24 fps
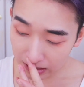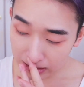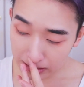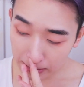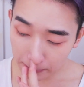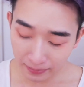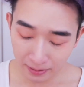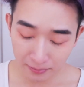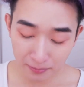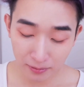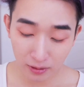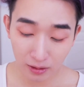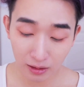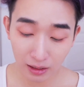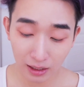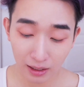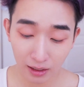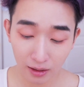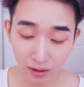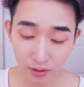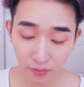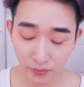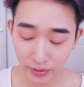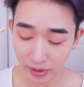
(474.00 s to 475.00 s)
people
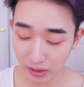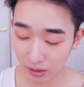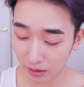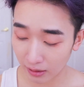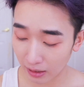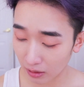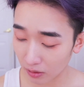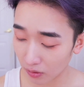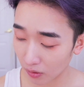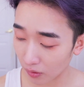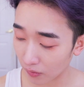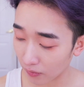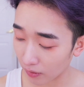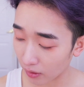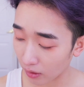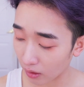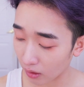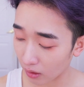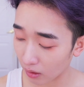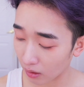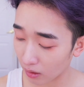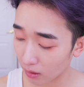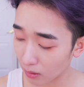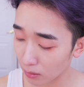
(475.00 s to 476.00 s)
like reconnect
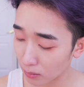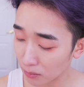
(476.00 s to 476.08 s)
over